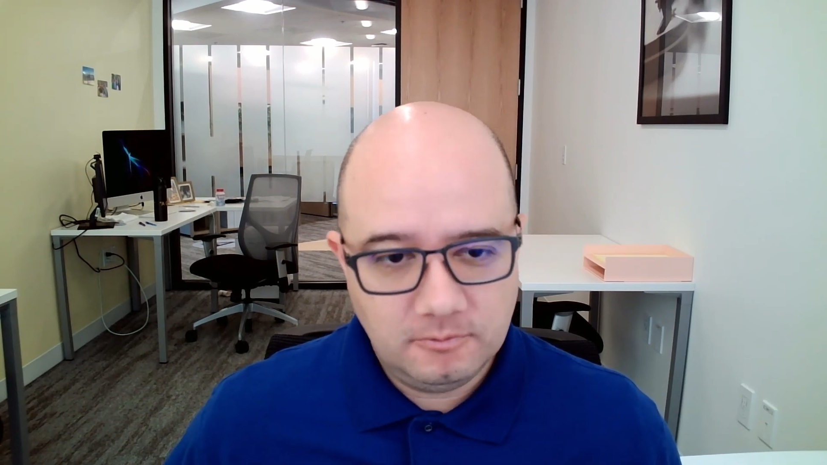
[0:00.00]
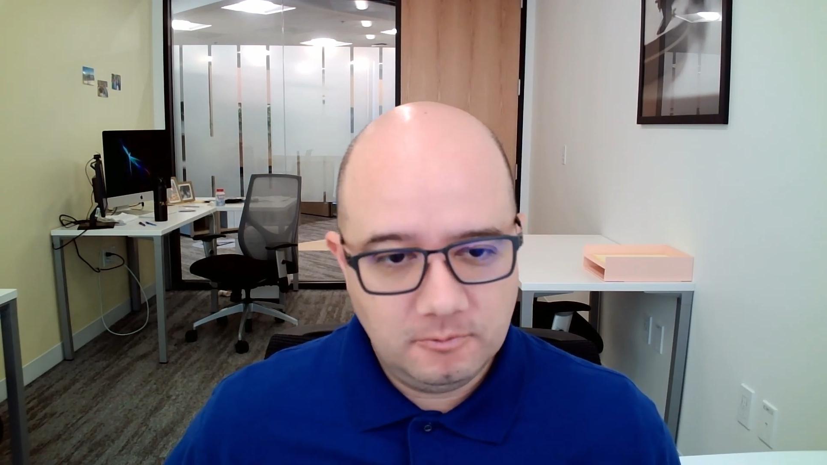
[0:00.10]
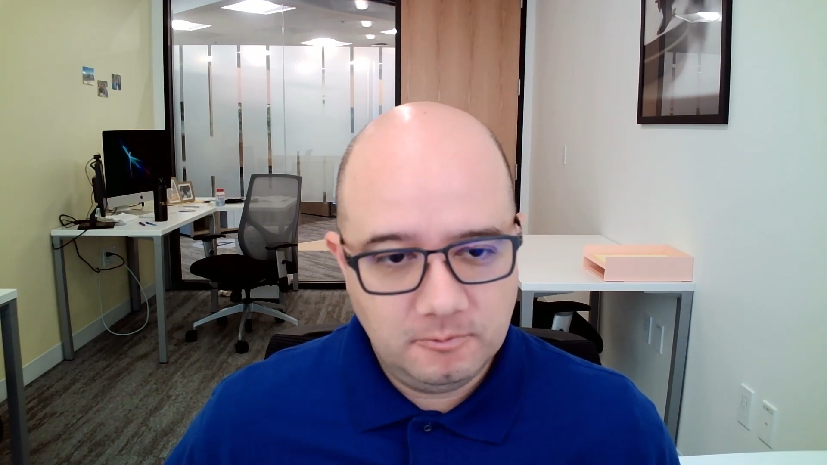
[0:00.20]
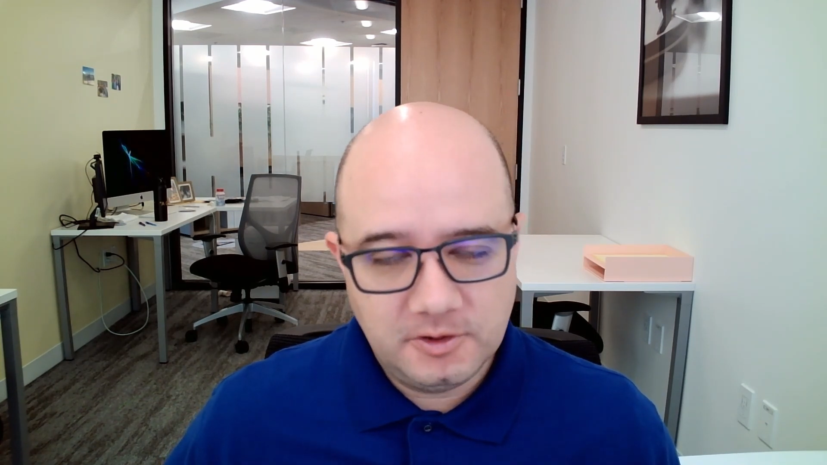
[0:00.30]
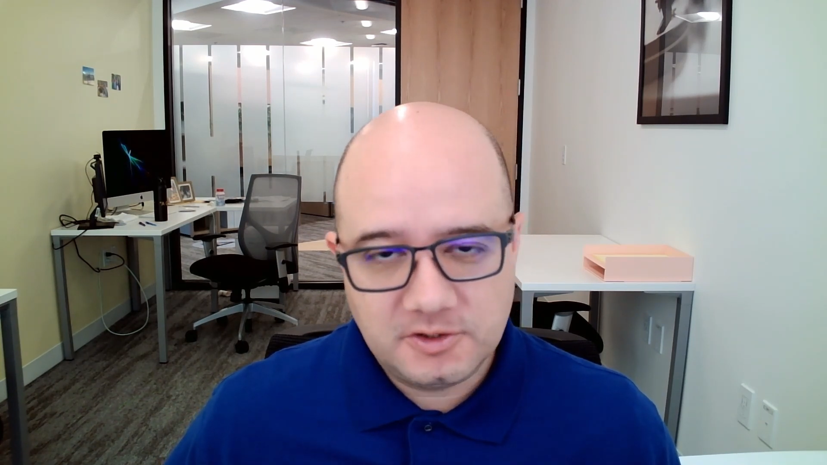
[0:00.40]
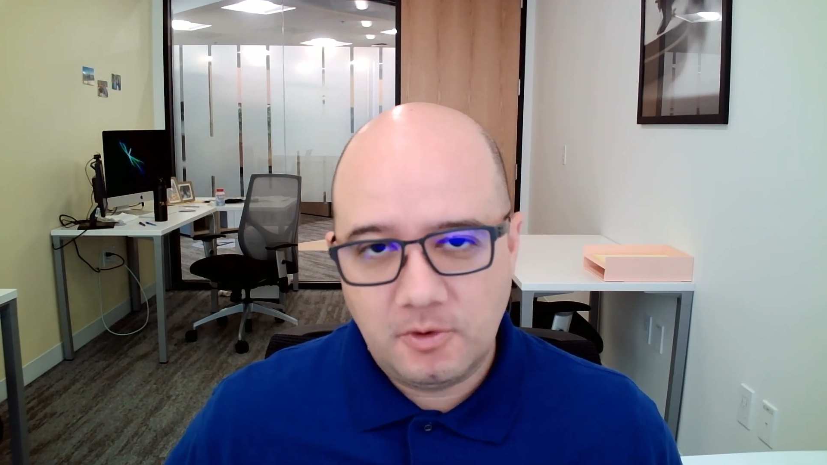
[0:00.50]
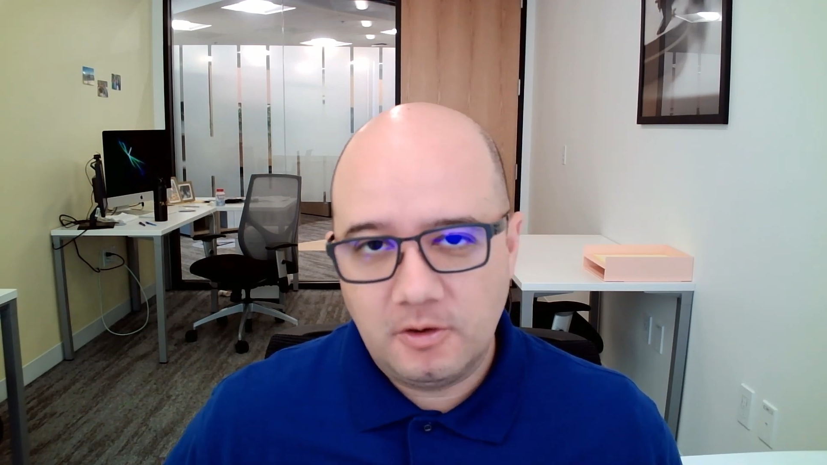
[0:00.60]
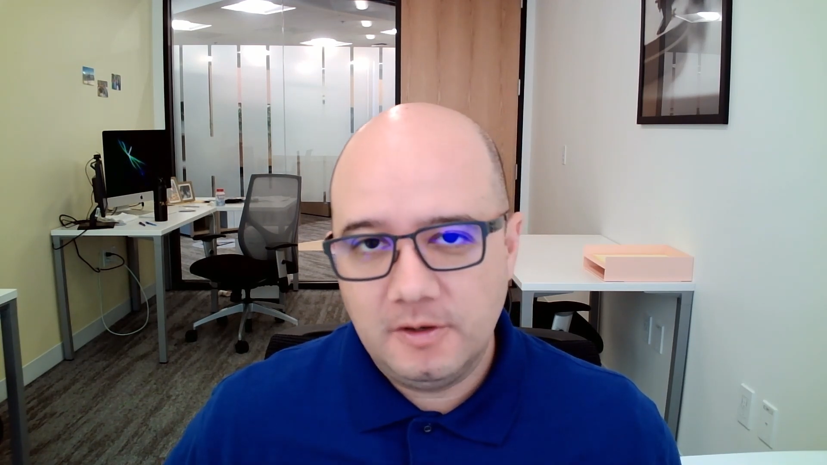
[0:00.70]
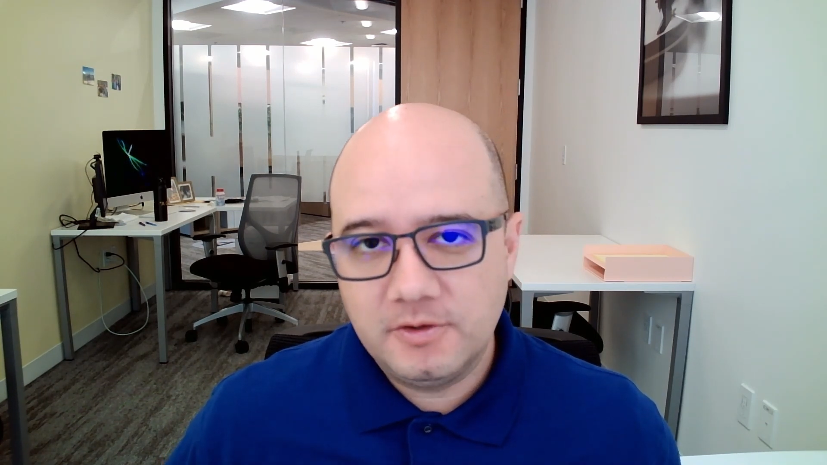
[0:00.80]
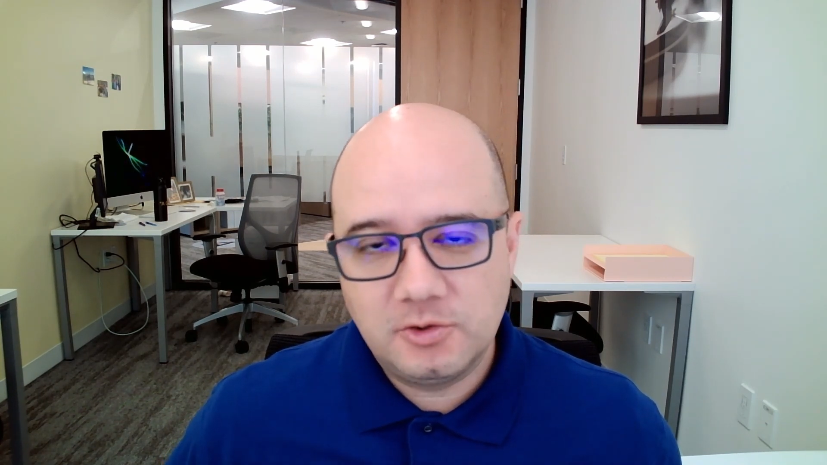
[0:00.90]
with a small
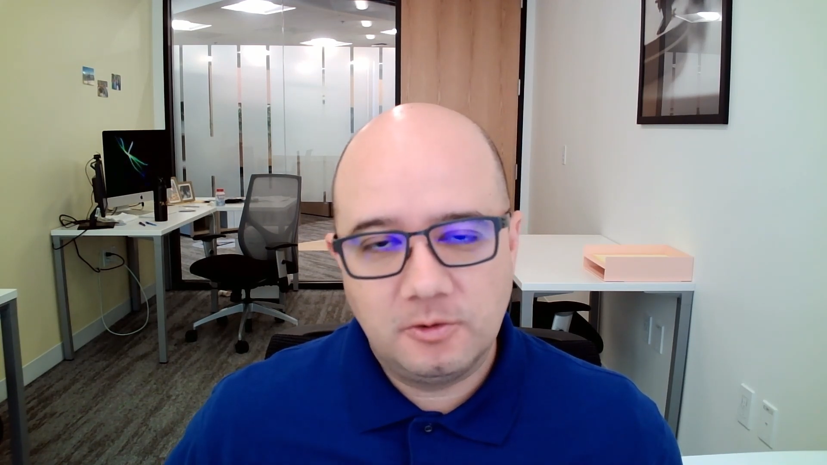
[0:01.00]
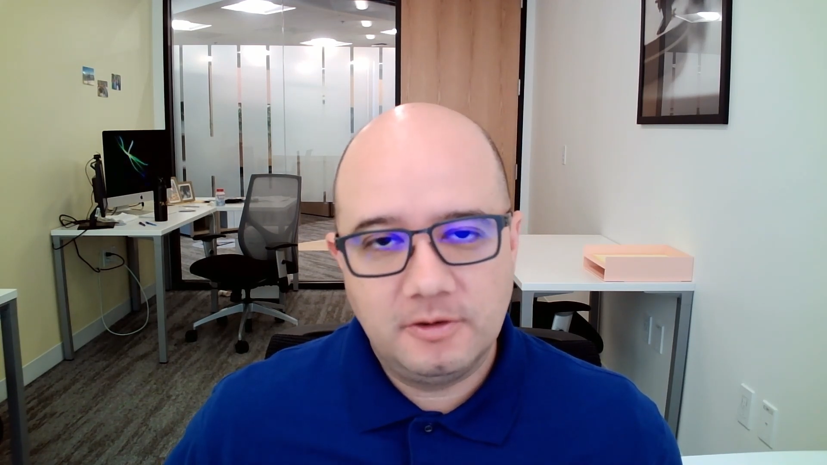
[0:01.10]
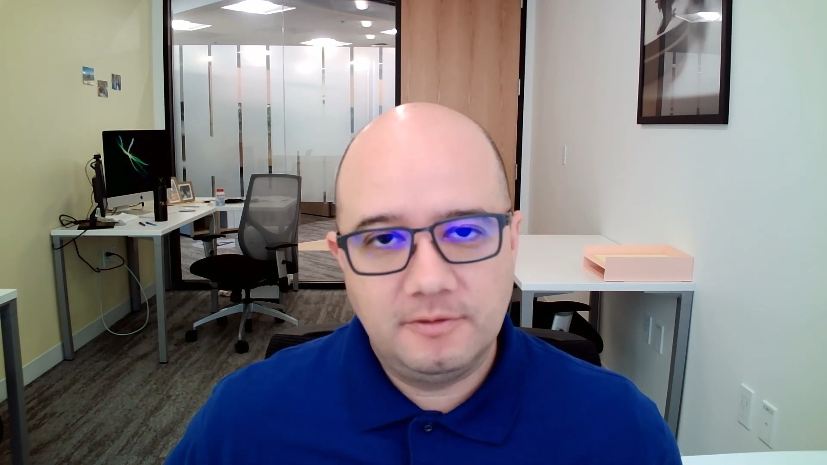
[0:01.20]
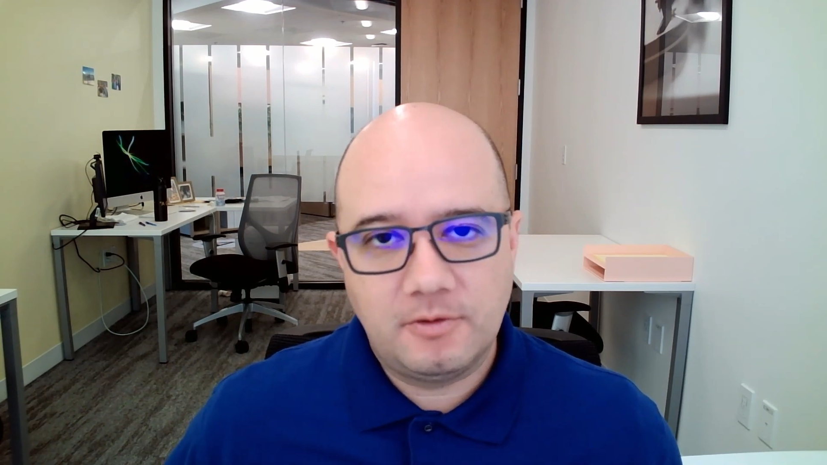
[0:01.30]
inventory of